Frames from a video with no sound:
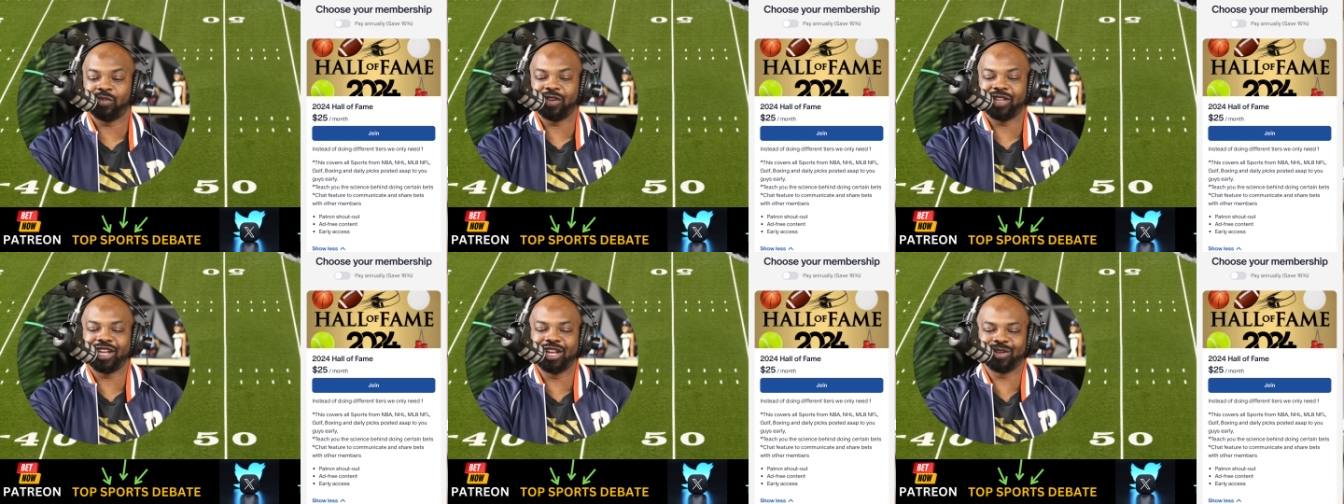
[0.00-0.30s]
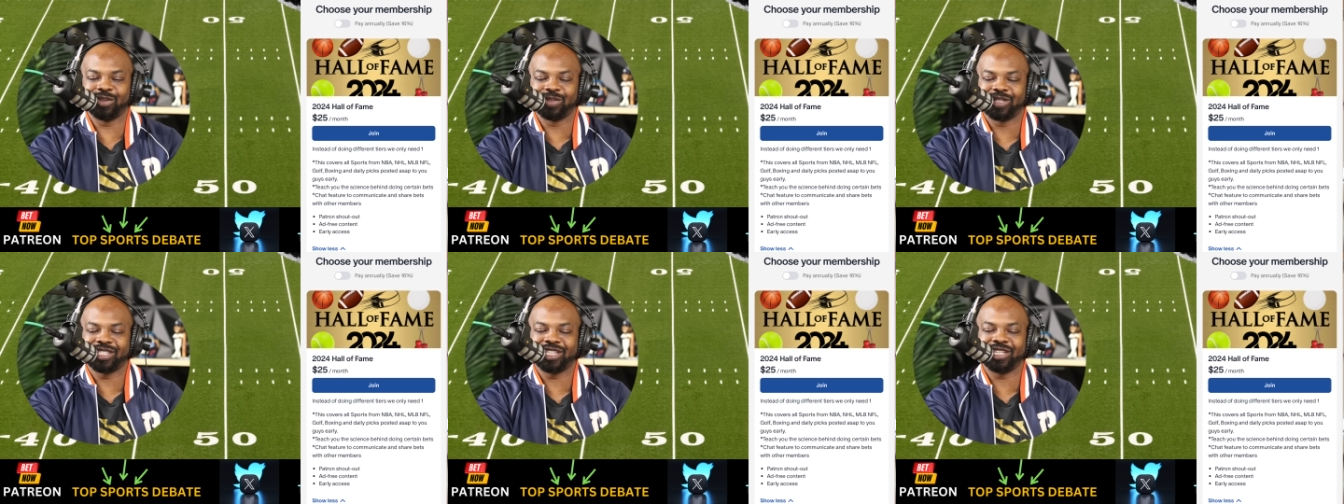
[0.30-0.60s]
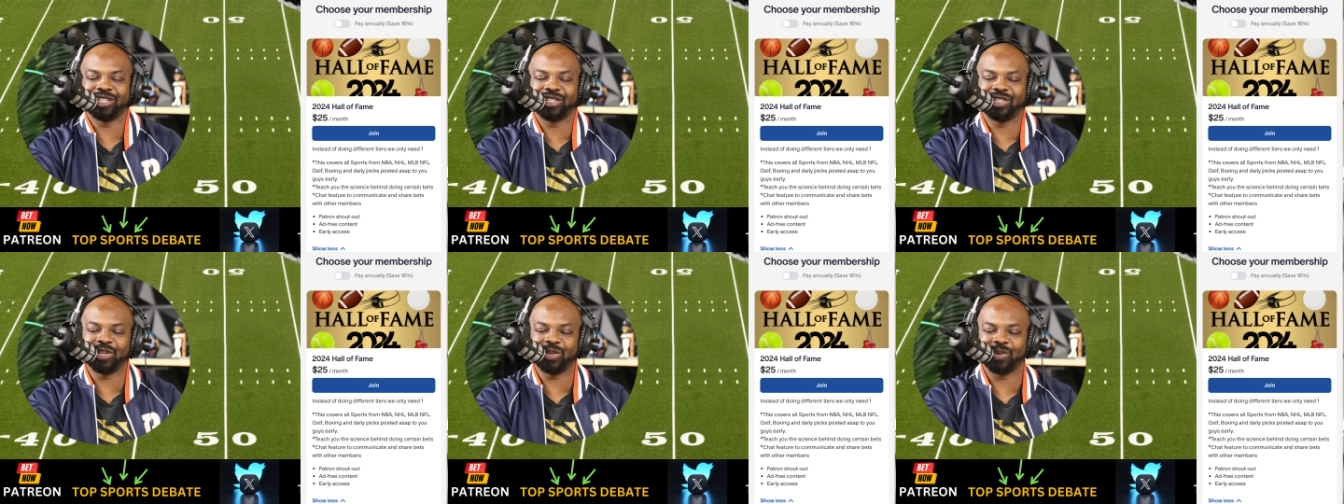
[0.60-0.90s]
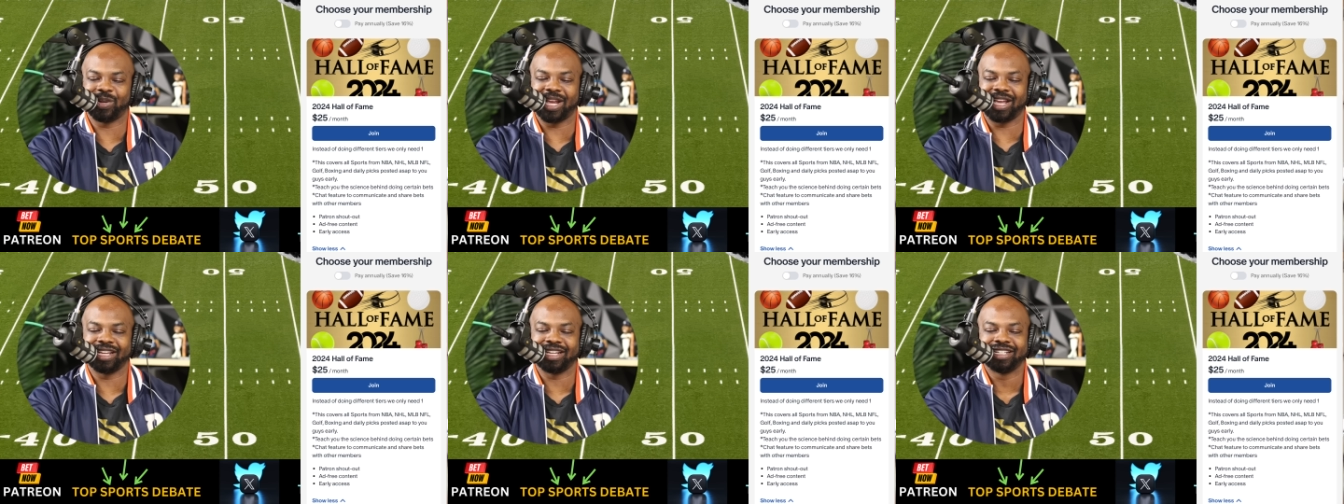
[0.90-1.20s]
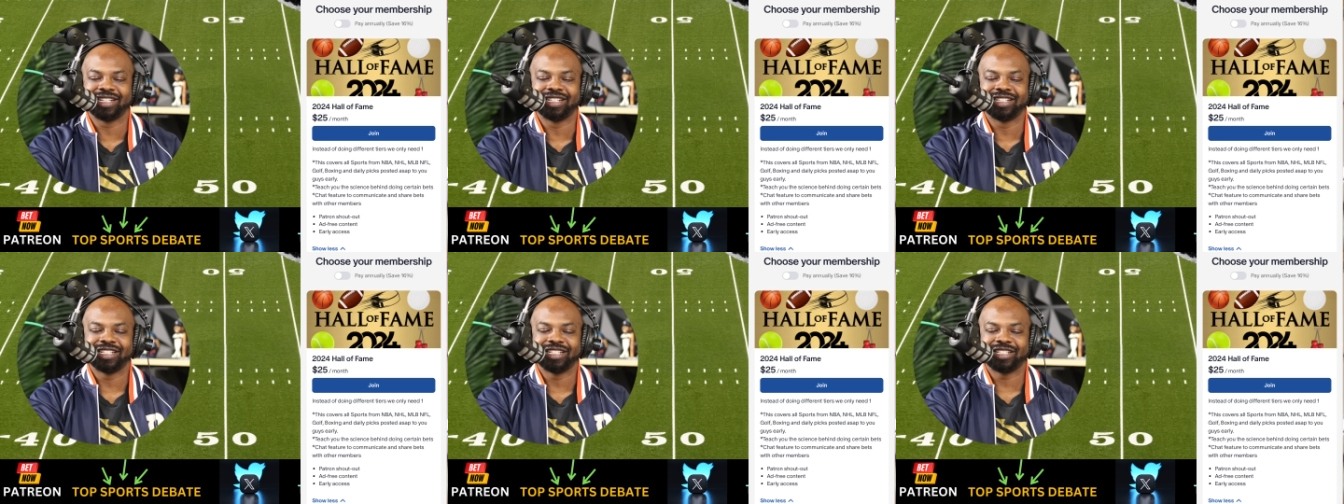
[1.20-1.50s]
videos to do that.
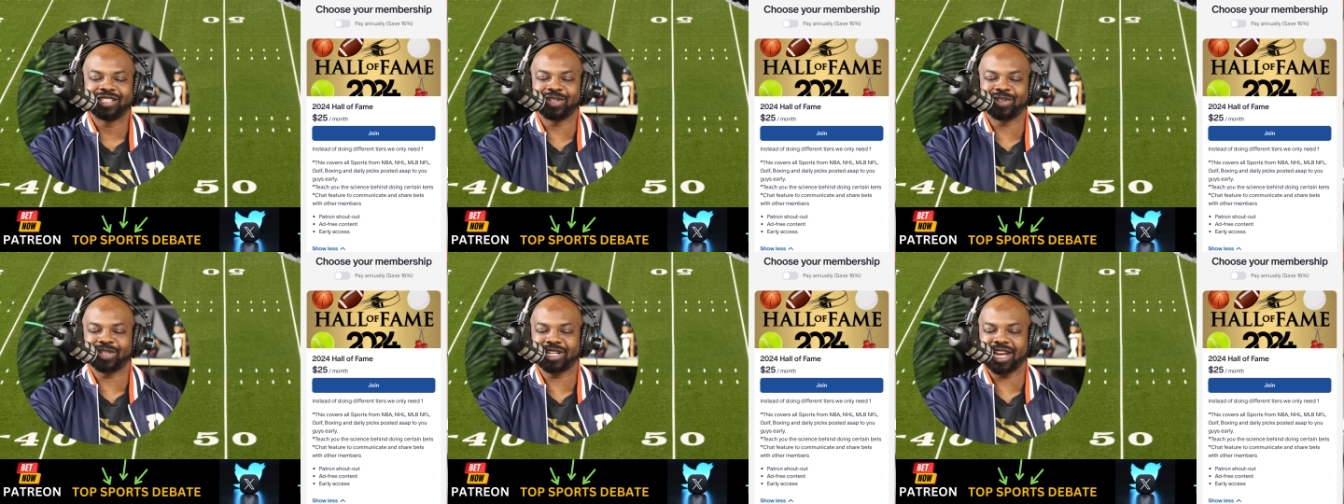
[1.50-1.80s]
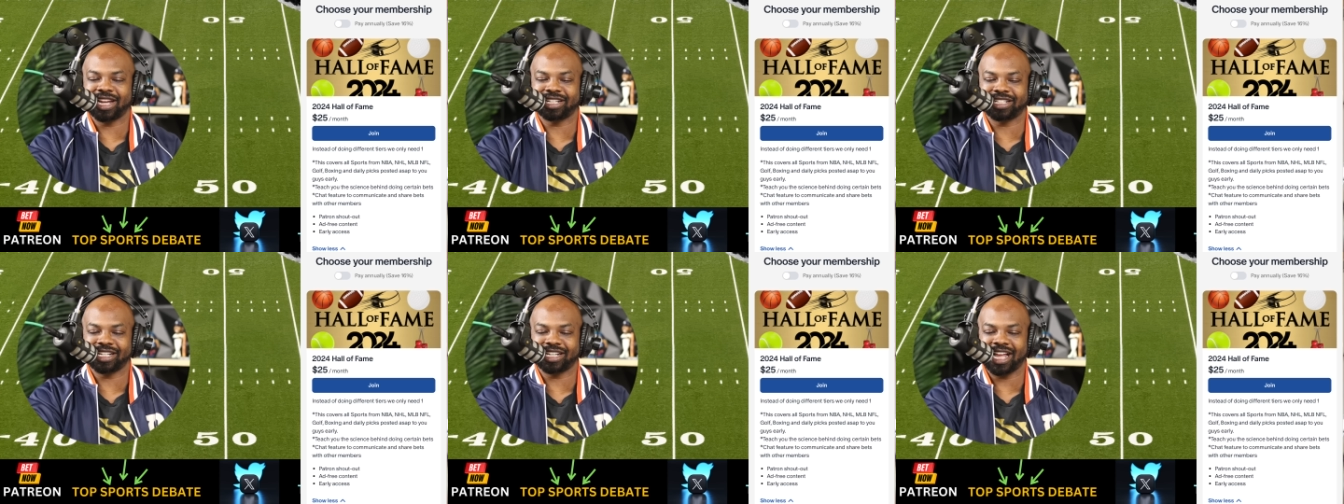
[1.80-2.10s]
So check the